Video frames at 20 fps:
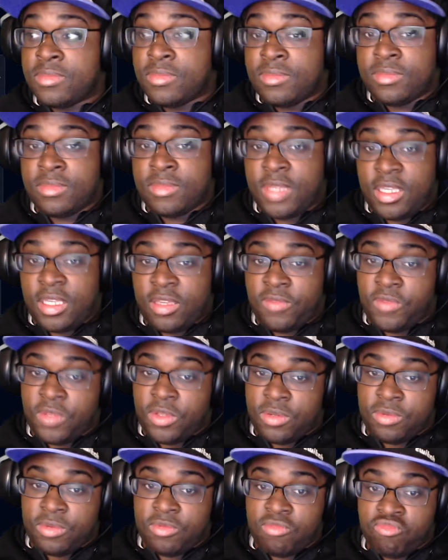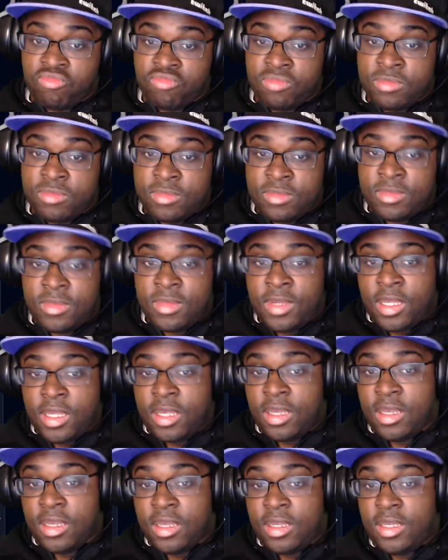They give you
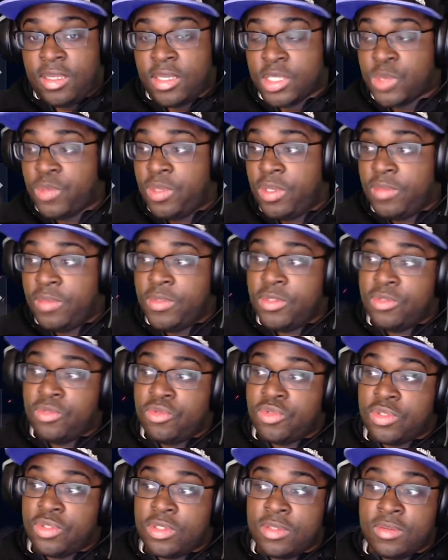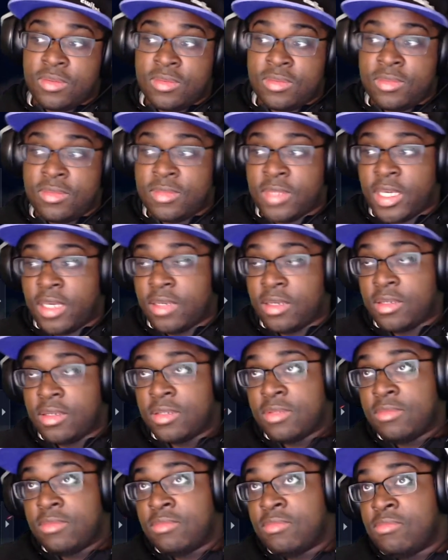EXP boost, like
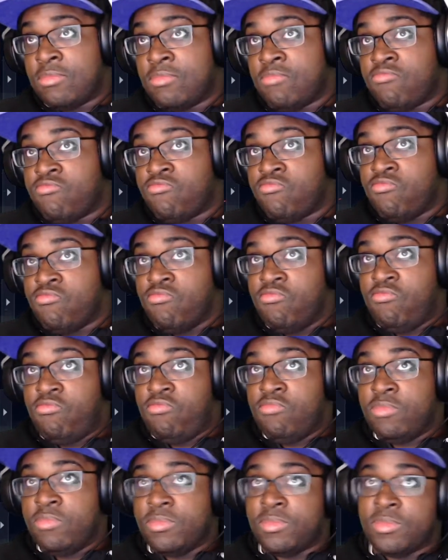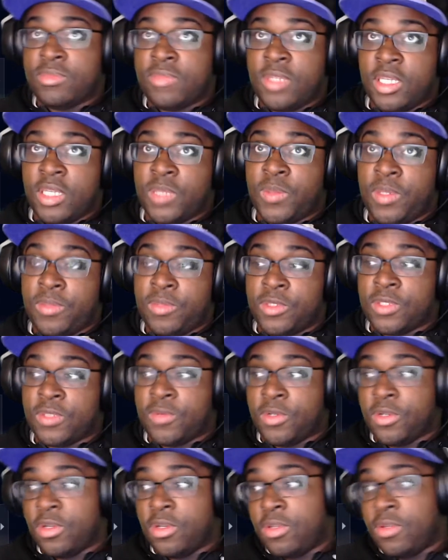EXP boost for
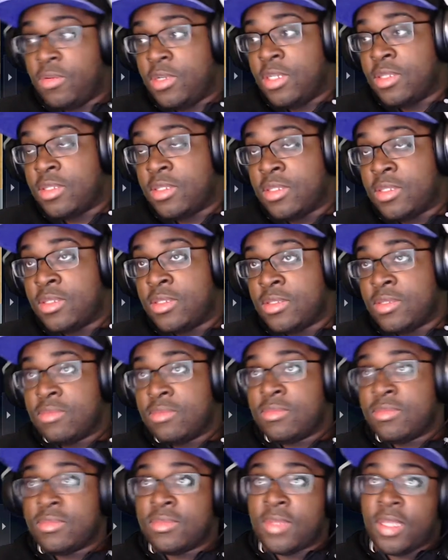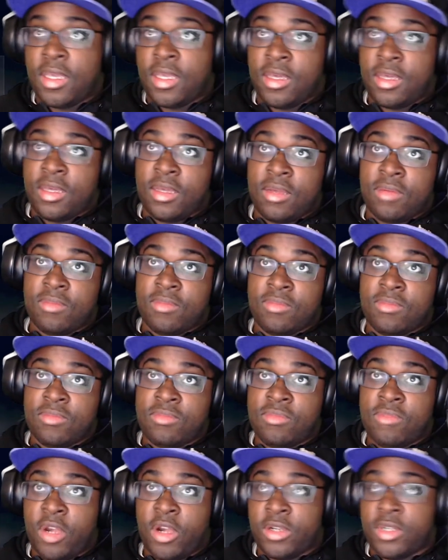your units,
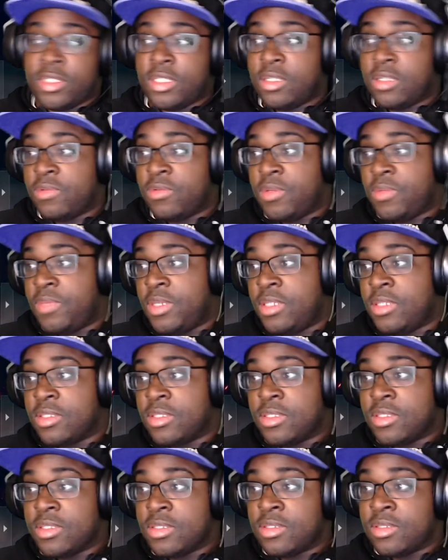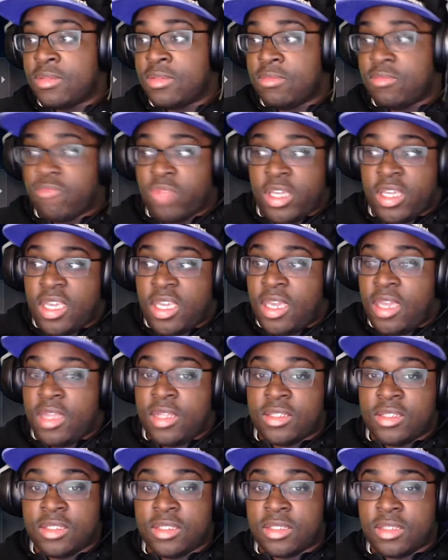artillery pieces, like cannons
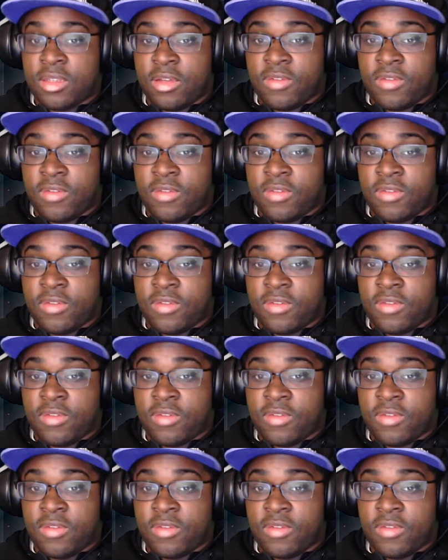and stuff.